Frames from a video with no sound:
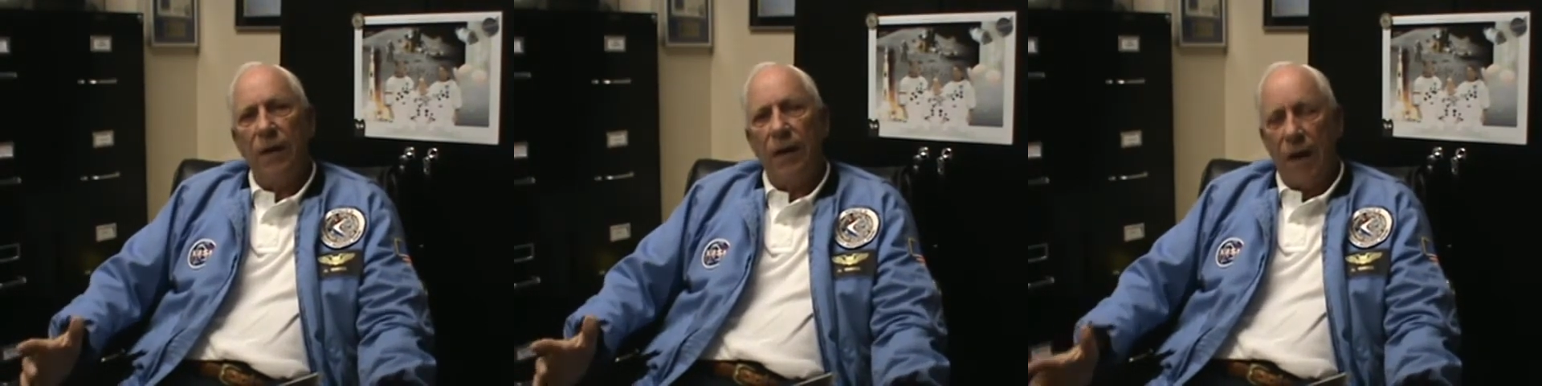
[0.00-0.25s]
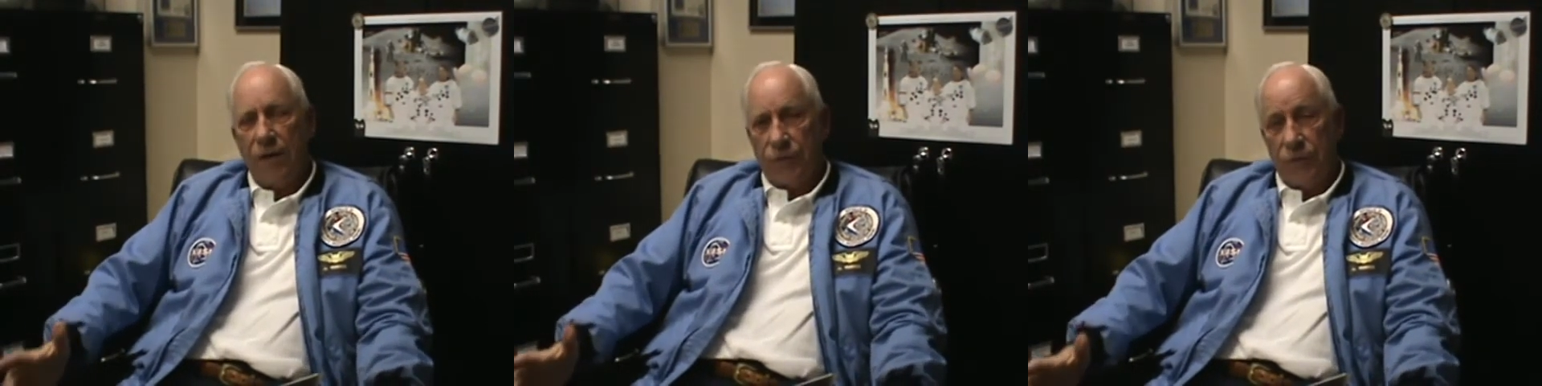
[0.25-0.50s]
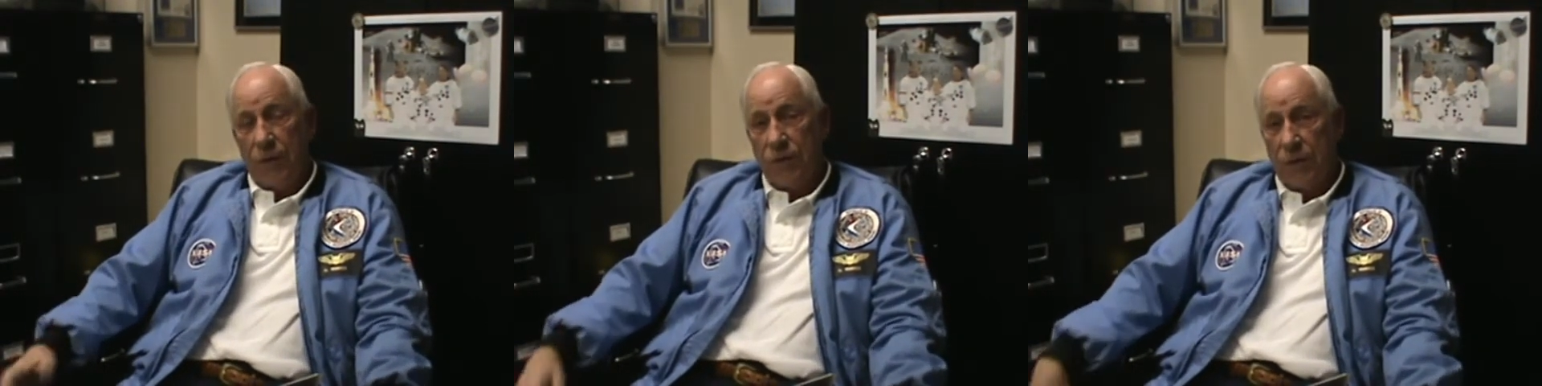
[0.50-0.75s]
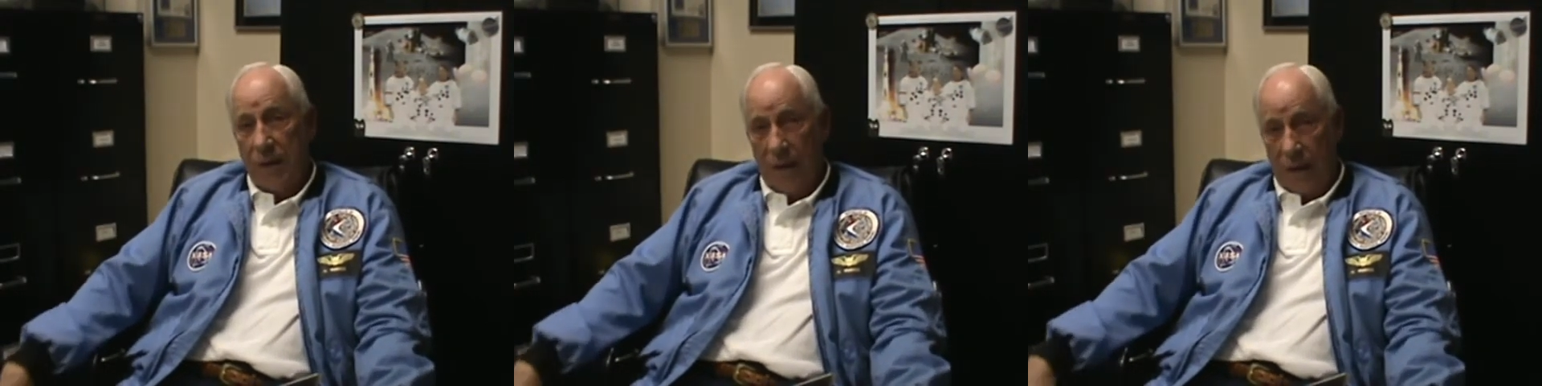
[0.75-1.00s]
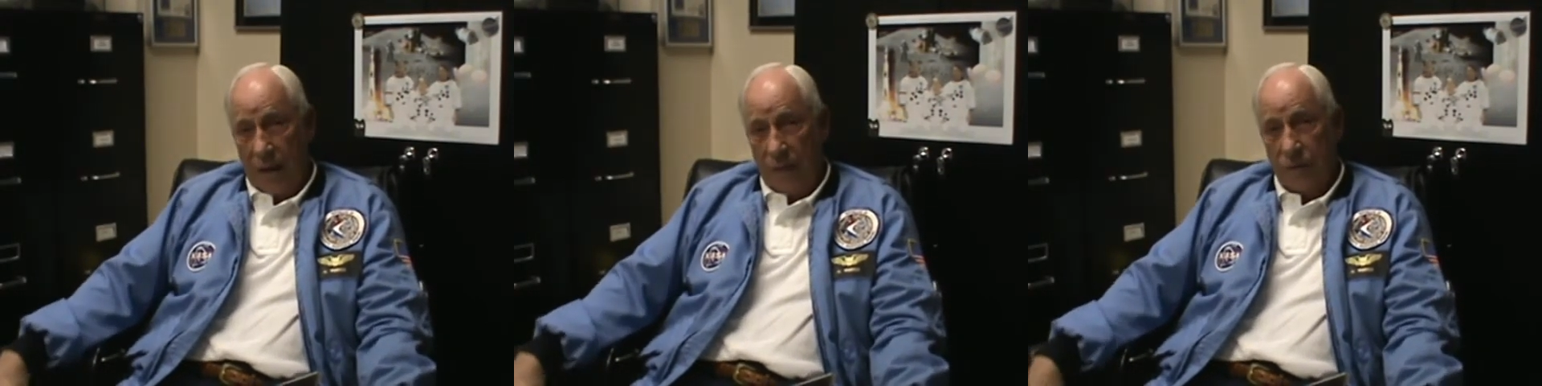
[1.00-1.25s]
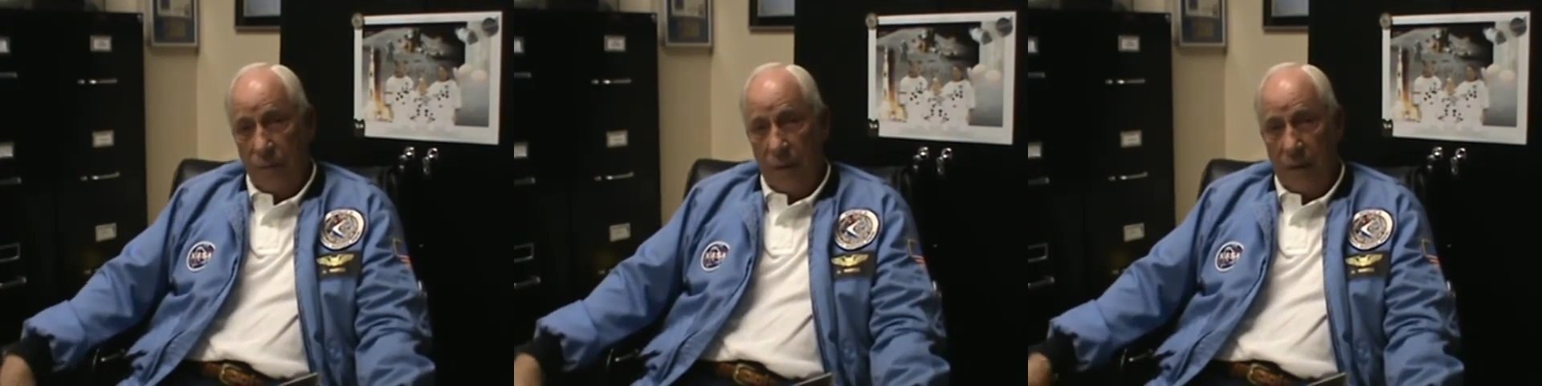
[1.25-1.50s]
a concentration of that
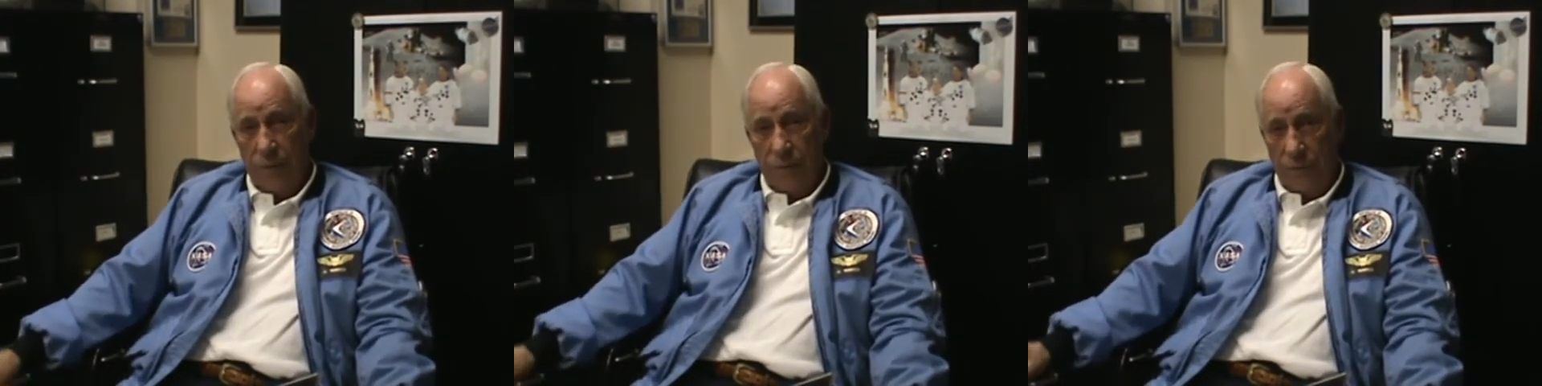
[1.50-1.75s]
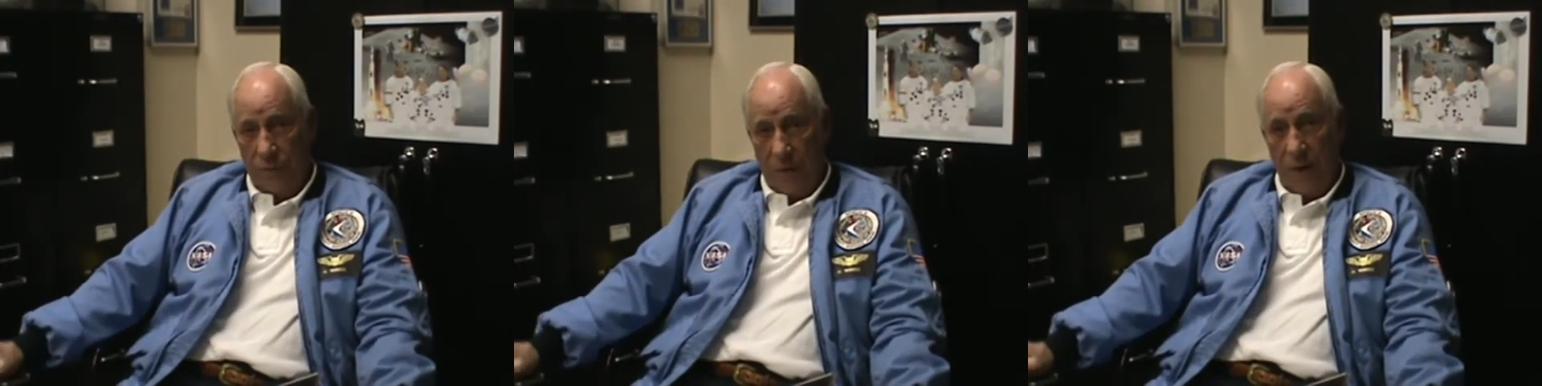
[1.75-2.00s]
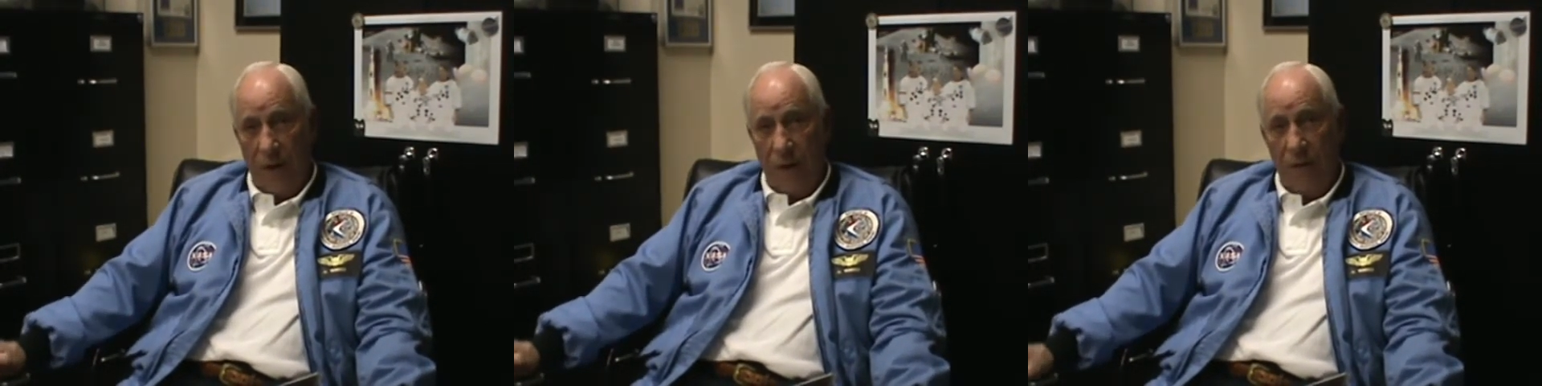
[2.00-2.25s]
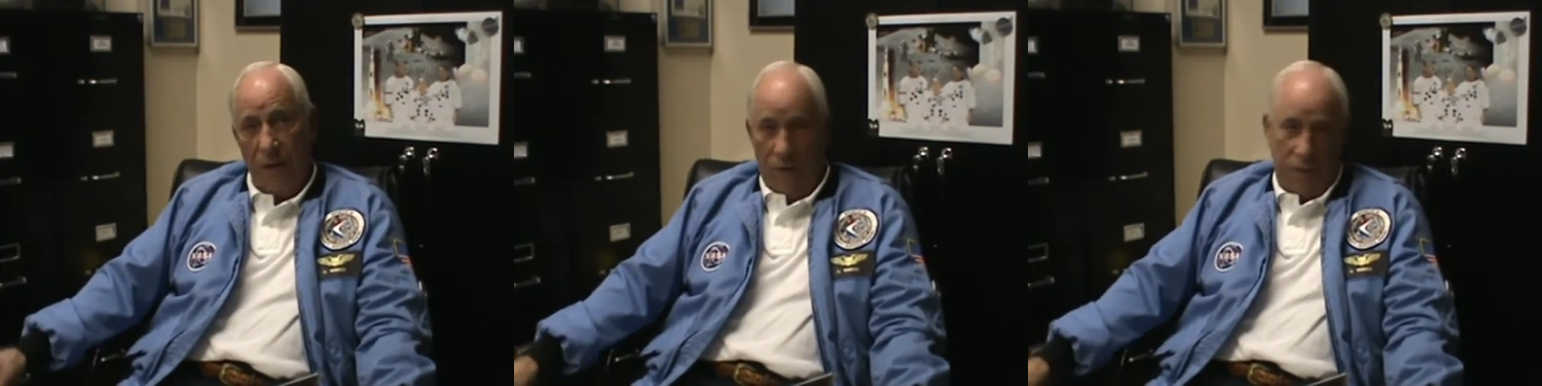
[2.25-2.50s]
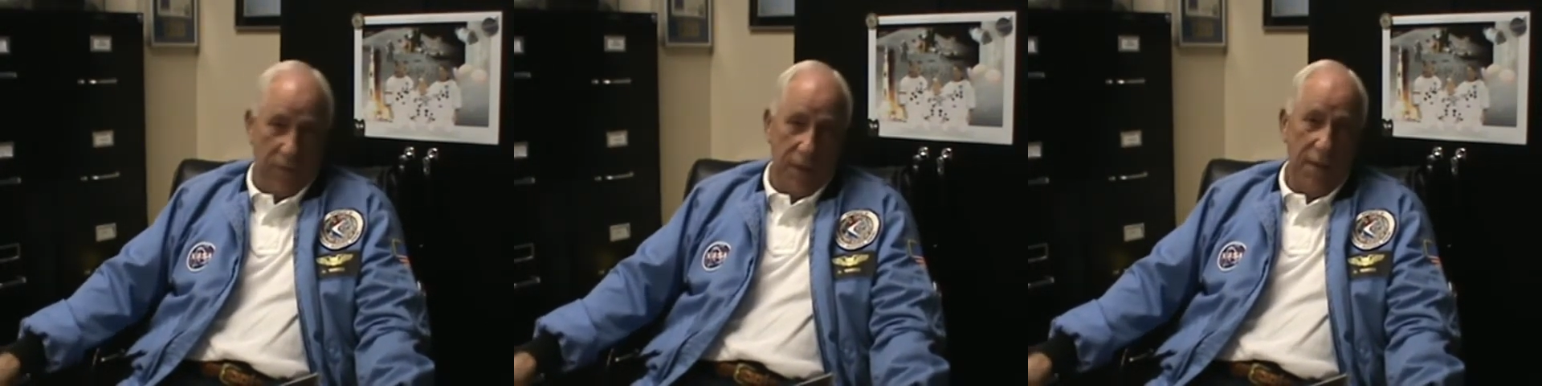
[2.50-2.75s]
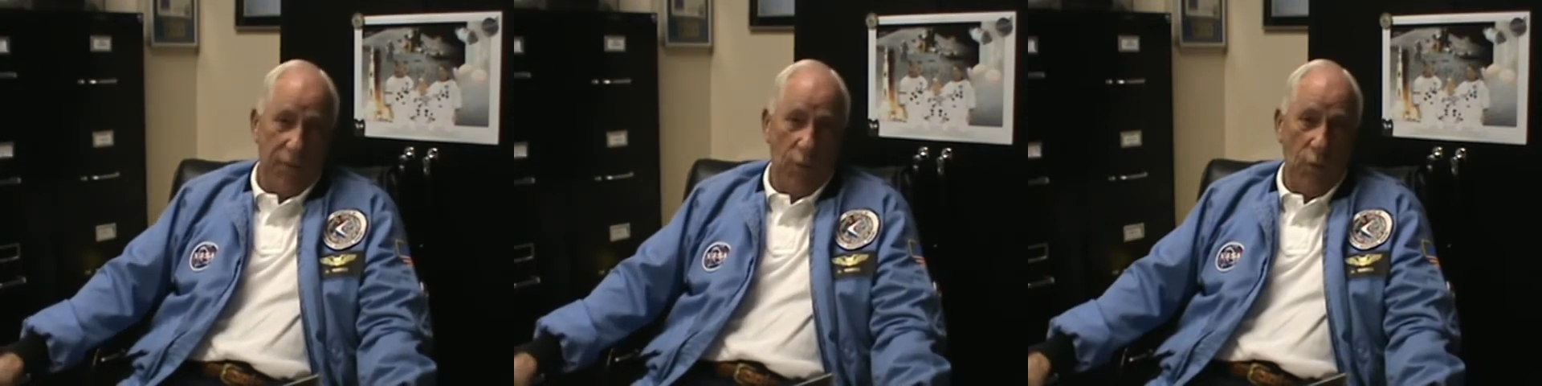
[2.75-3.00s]
gas and becomes a flare, then you
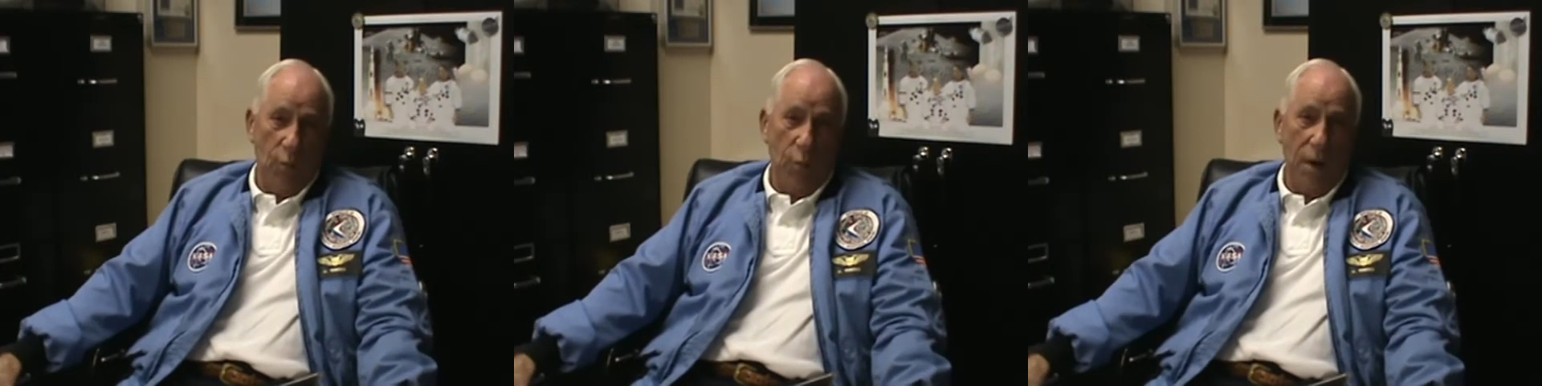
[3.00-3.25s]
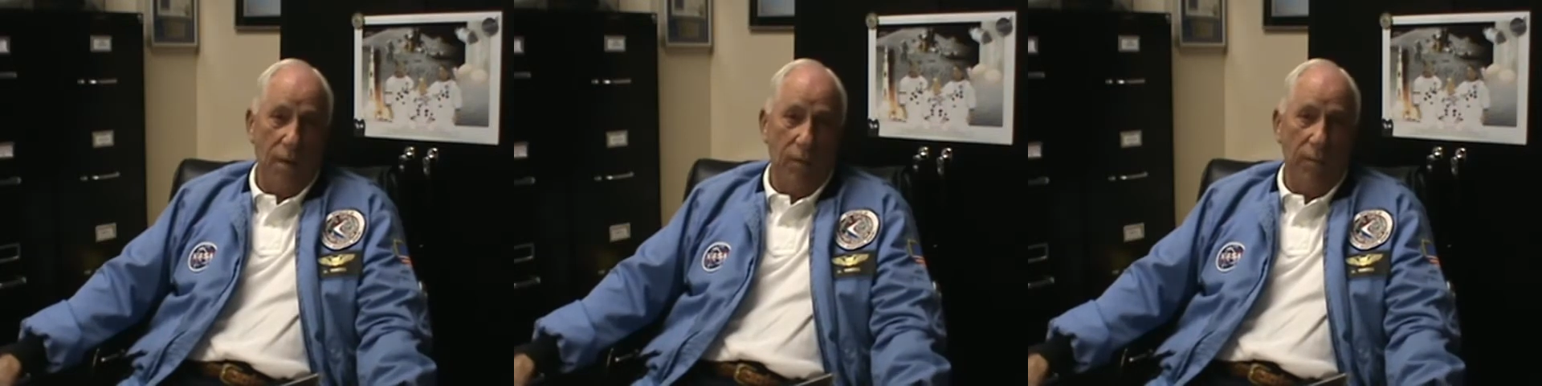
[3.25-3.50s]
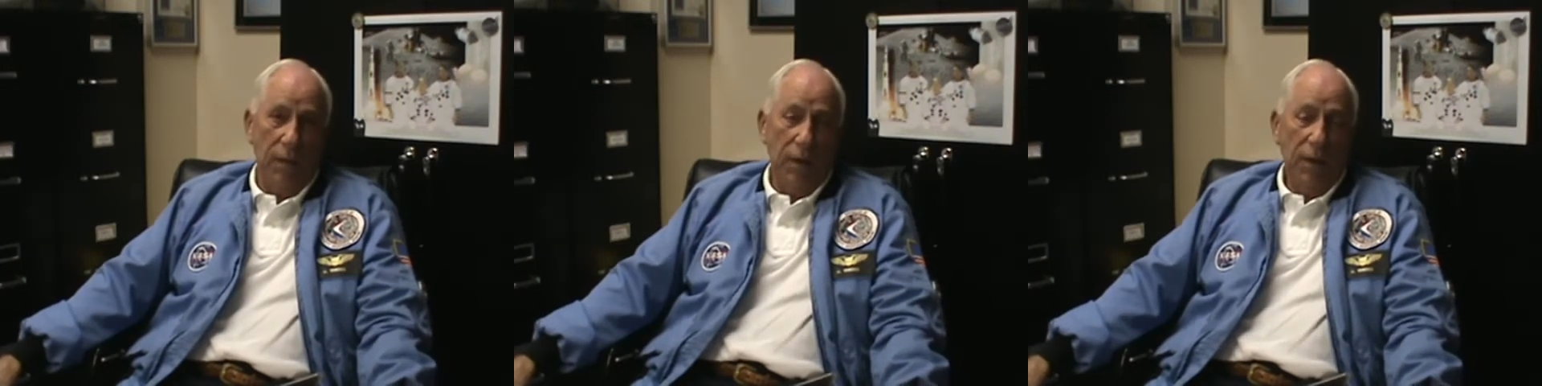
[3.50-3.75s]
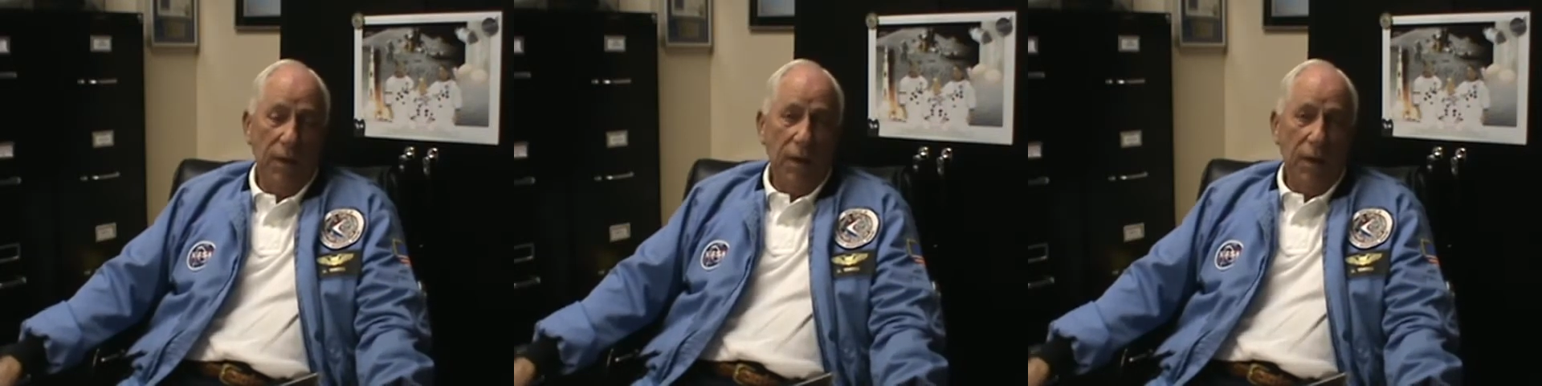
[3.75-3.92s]
have a real problem